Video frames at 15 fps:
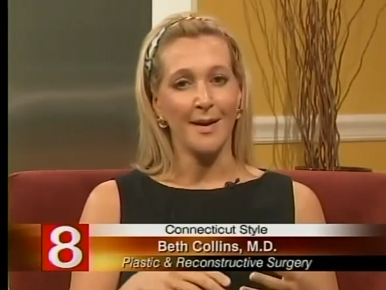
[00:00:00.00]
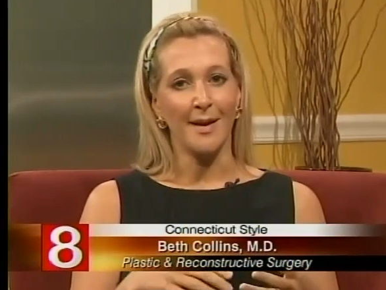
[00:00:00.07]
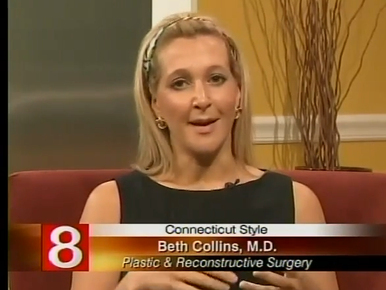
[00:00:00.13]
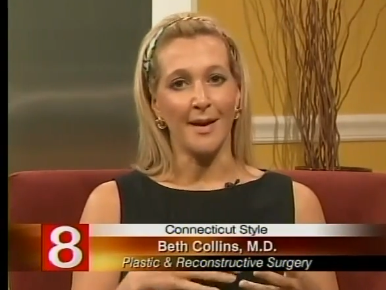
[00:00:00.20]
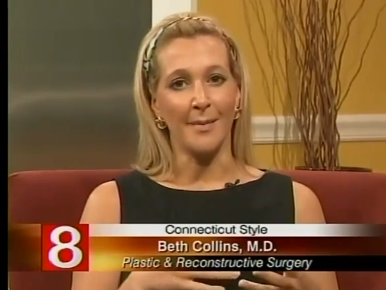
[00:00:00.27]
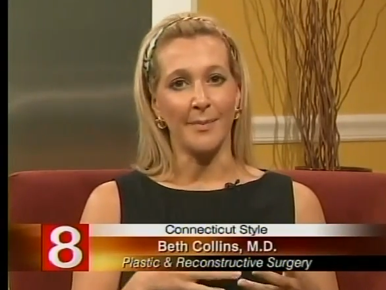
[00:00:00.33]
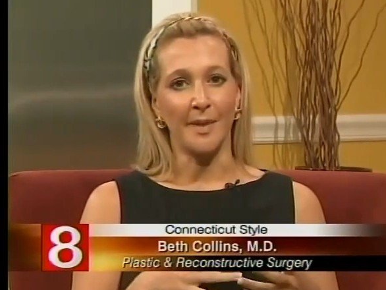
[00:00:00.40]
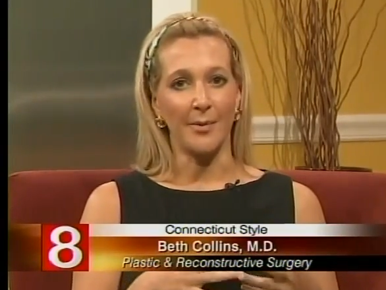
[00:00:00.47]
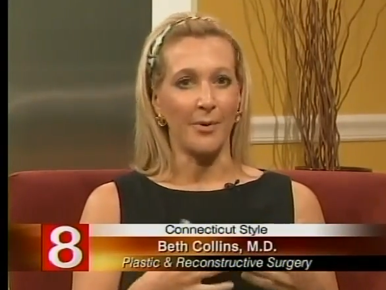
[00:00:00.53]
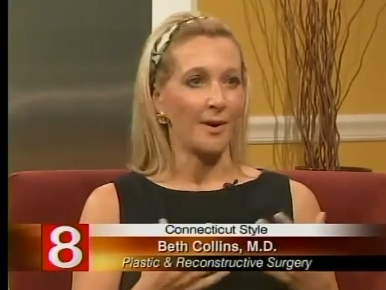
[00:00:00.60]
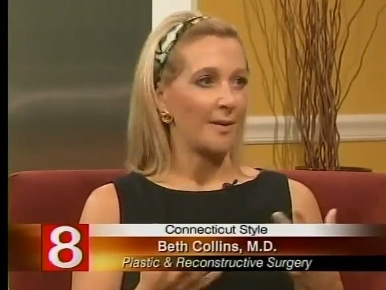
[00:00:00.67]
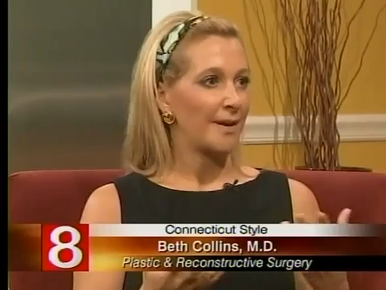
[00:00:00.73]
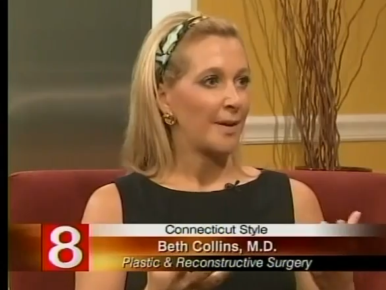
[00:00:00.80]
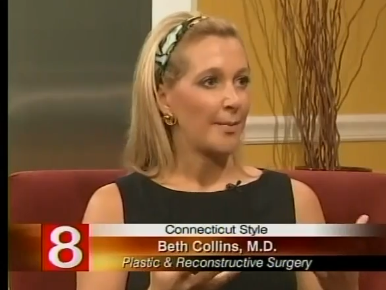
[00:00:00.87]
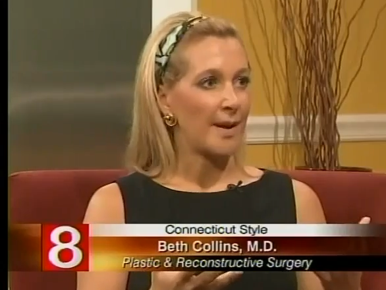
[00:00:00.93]
Right. They
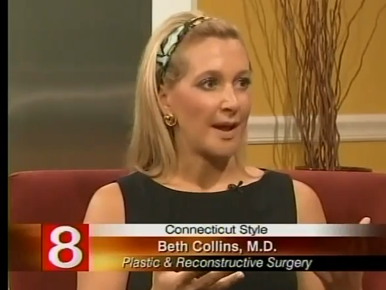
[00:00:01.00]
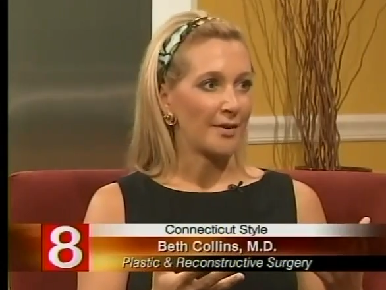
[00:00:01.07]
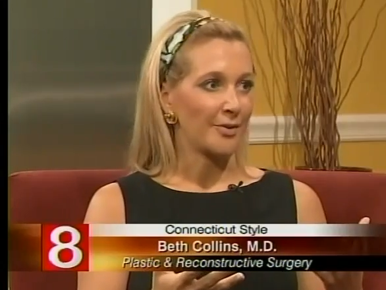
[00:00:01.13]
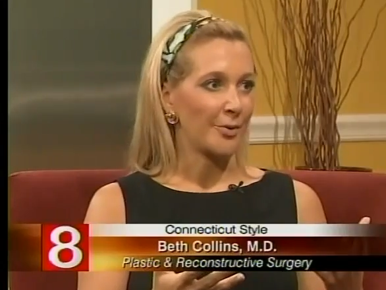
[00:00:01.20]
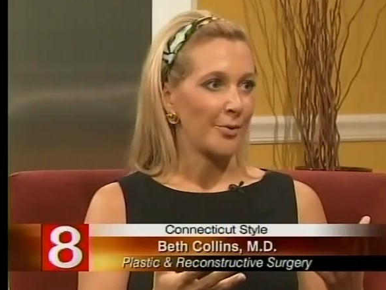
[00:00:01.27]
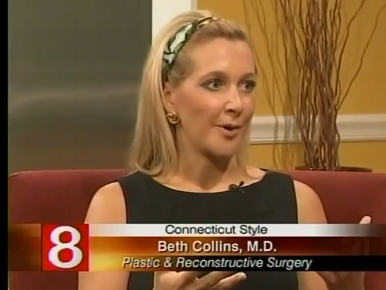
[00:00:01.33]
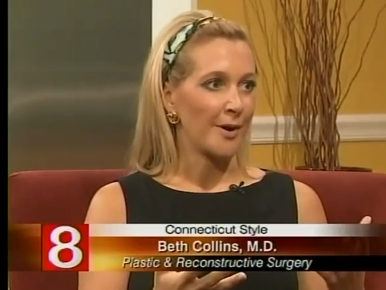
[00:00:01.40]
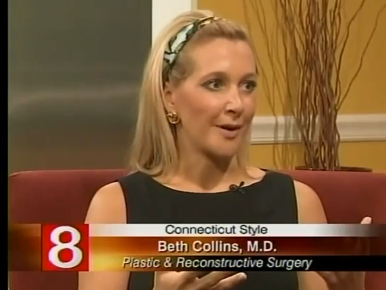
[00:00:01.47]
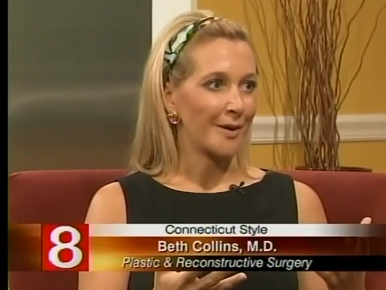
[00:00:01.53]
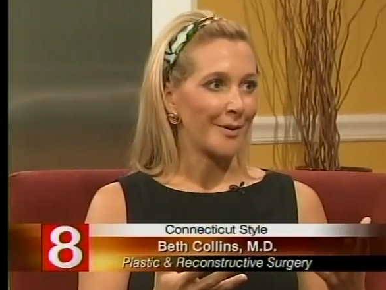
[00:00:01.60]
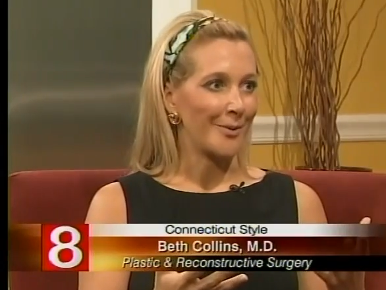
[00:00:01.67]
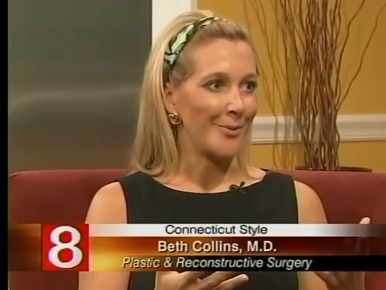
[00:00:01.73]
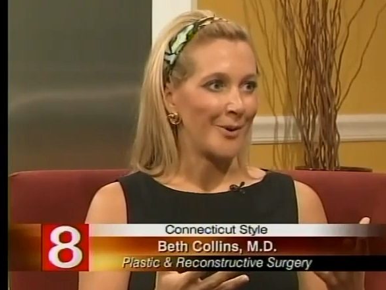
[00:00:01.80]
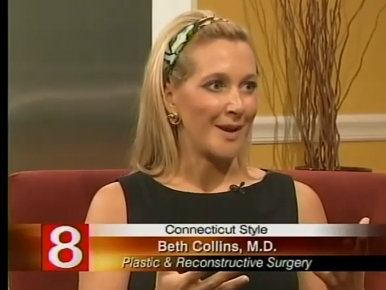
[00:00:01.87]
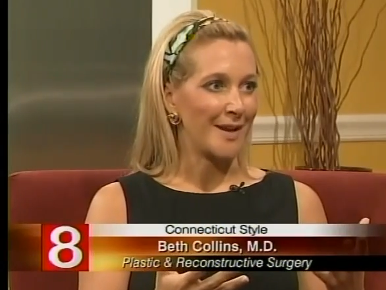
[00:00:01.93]
want to get back to work
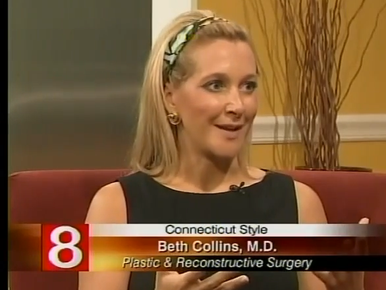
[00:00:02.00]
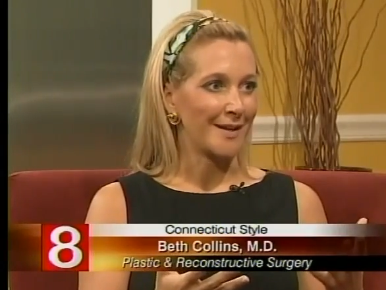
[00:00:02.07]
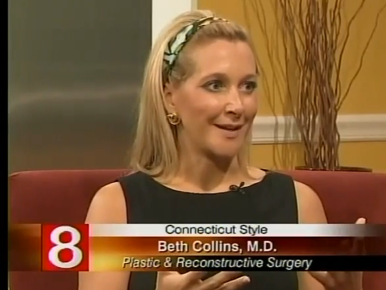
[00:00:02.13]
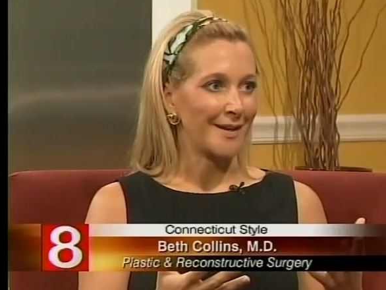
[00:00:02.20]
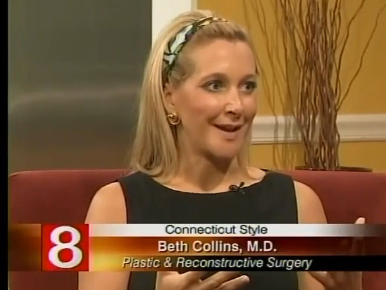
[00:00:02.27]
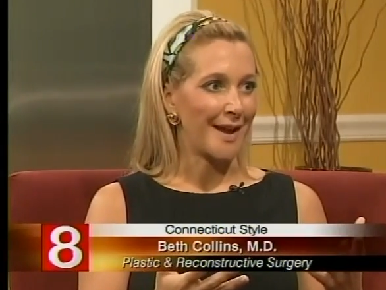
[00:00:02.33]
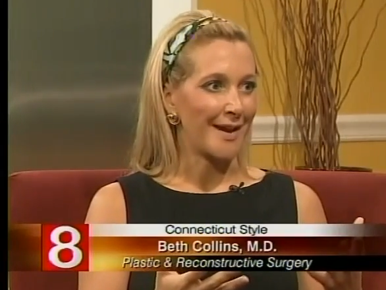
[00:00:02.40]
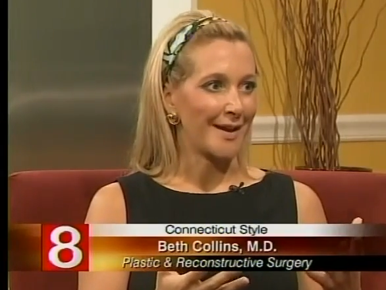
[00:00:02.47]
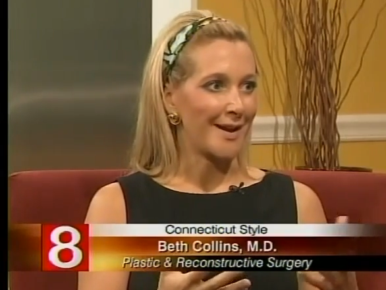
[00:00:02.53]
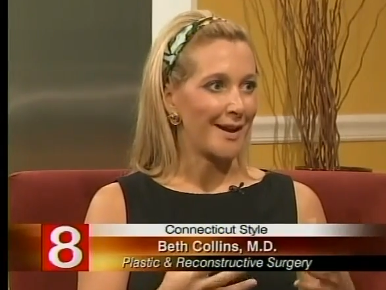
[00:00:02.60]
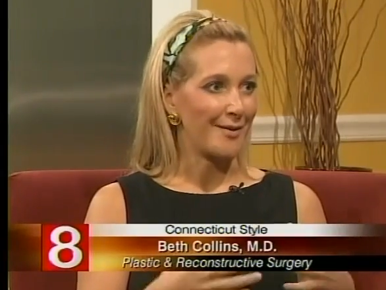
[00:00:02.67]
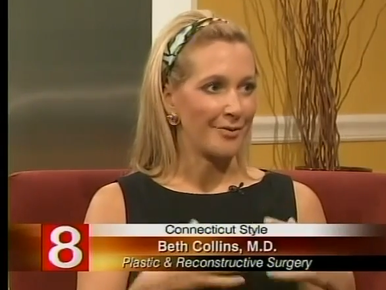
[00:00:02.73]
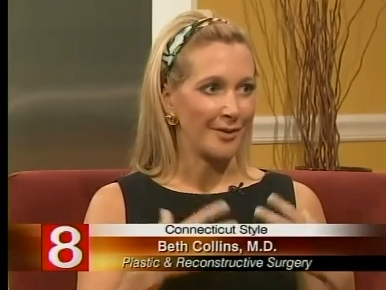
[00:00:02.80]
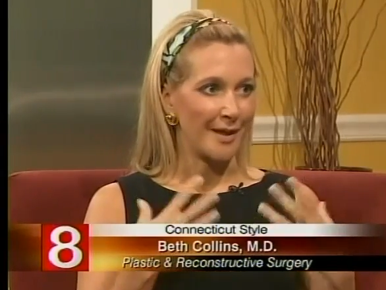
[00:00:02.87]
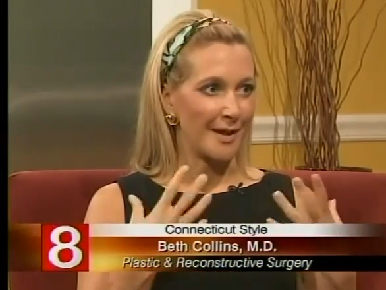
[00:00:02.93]
in a week and not
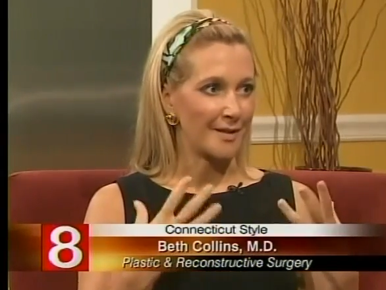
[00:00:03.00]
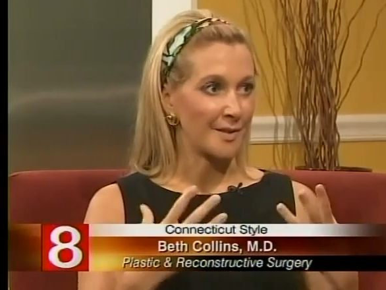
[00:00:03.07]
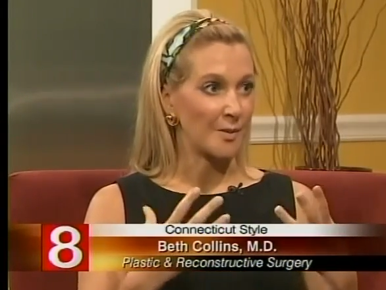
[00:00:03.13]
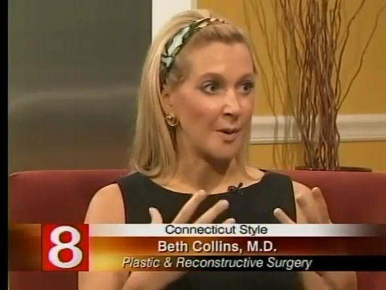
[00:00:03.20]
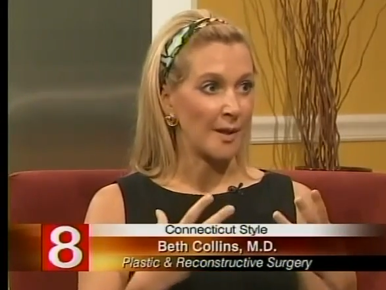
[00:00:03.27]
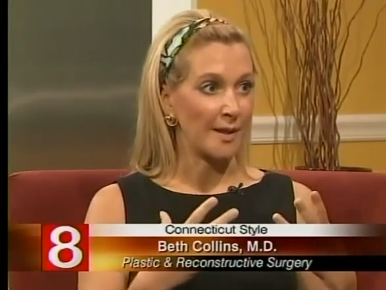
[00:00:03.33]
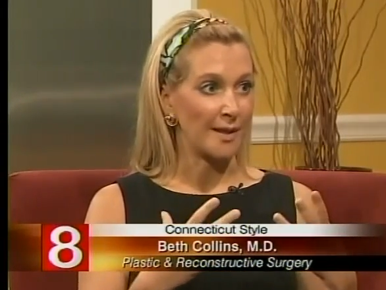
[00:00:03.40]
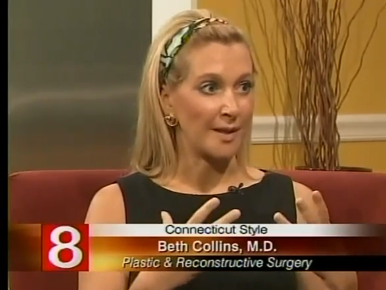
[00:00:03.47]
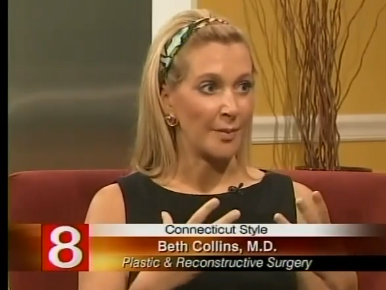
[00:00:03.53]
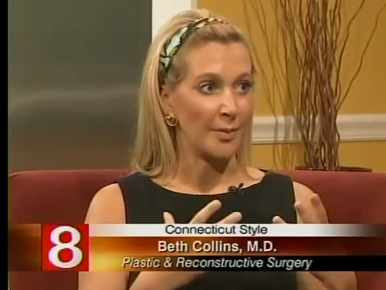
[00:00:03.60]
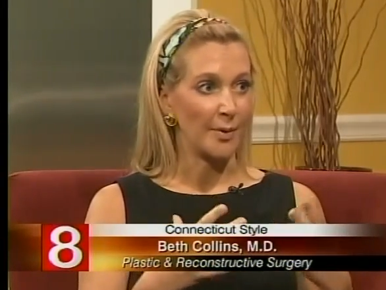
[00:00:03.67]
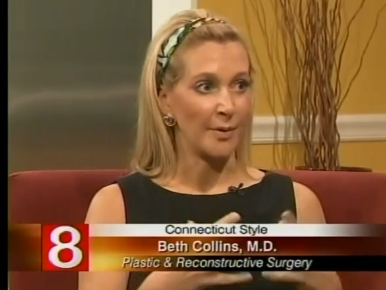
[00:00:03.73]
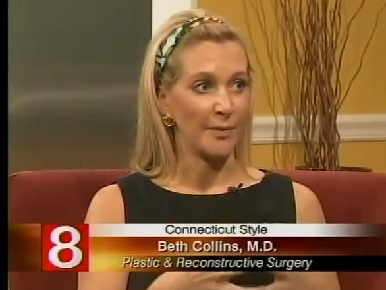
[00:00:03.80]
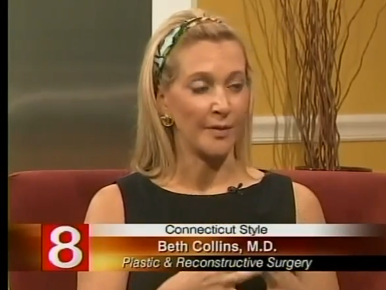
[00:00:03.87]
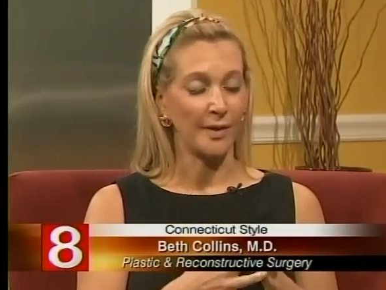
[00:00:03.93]
have a lot of swelling and
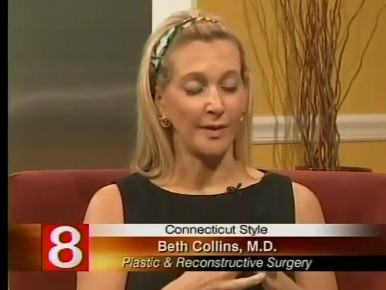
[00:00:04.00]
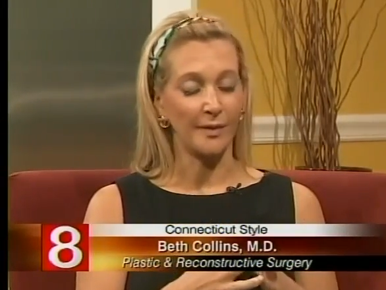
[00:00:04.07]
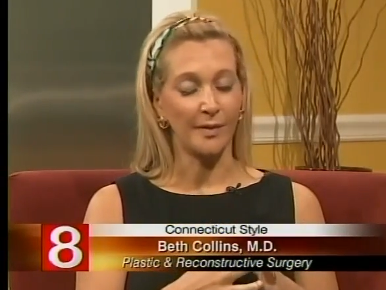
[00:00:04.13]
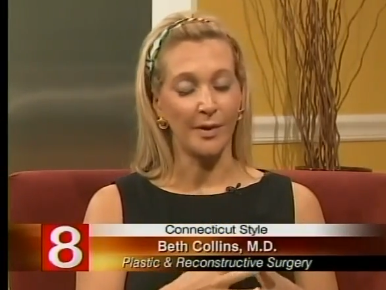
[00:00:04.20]
bruising.